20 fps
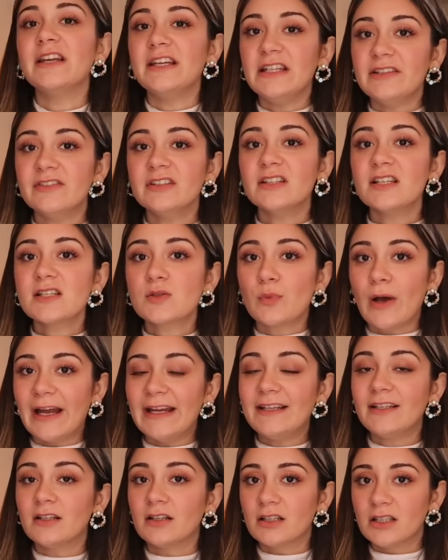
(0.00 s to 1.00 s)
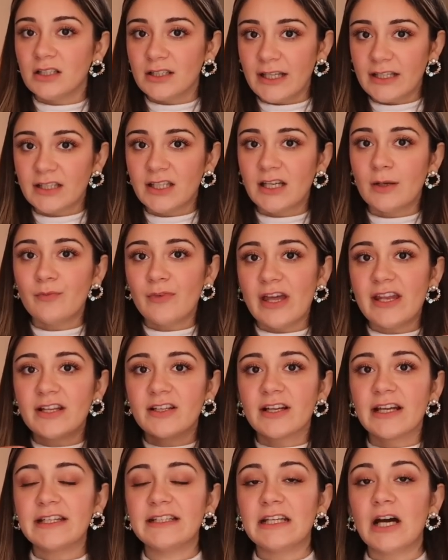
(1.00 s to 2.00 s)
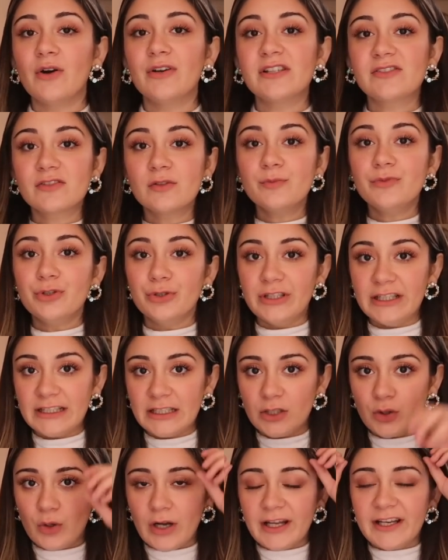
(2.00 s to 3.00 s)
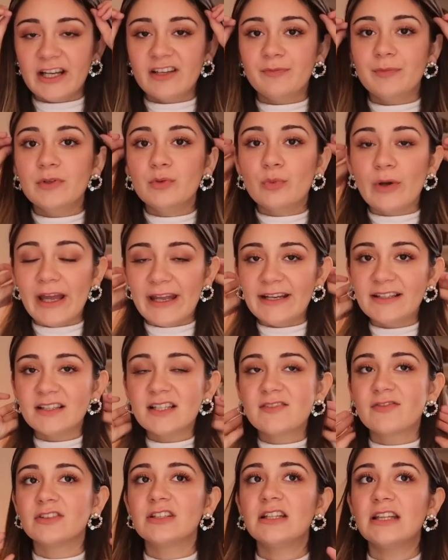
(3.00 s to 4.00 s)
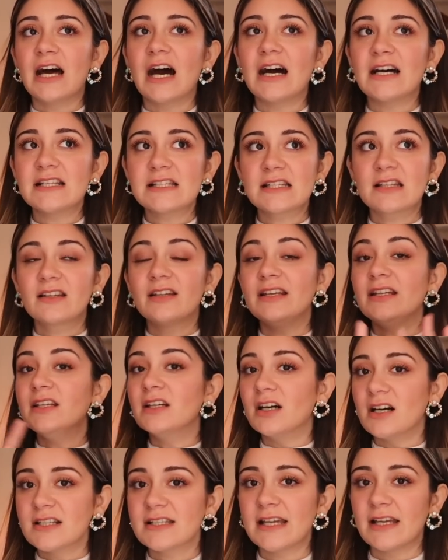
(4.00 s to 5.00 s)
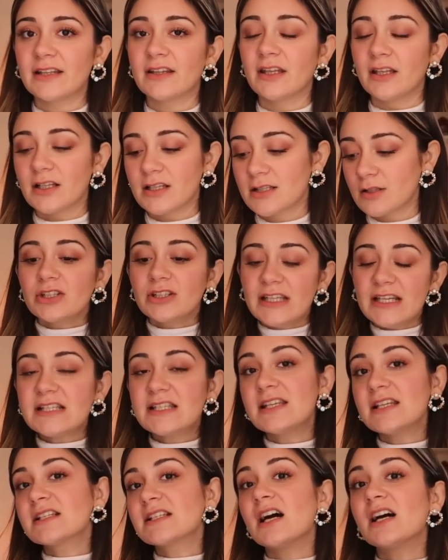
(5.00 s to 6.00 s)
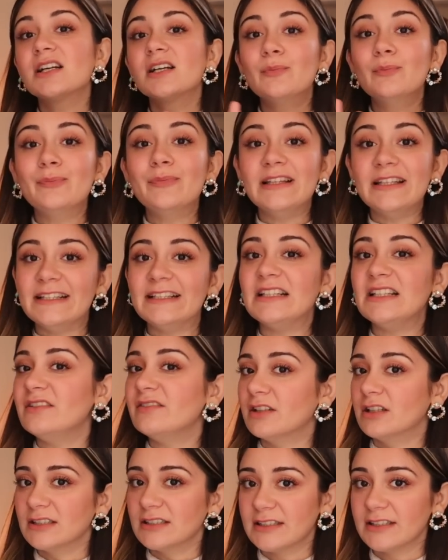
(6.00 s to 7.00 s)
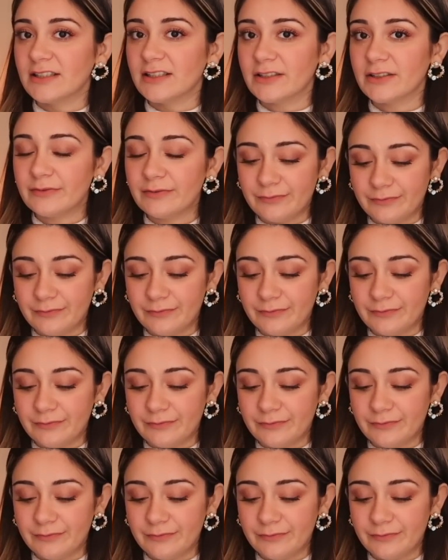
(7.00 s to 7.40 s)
even this white turtleneck that I'm wearing right now it's from Uniqlo and I've been wearing this for the last three years I think so these things are completely worth it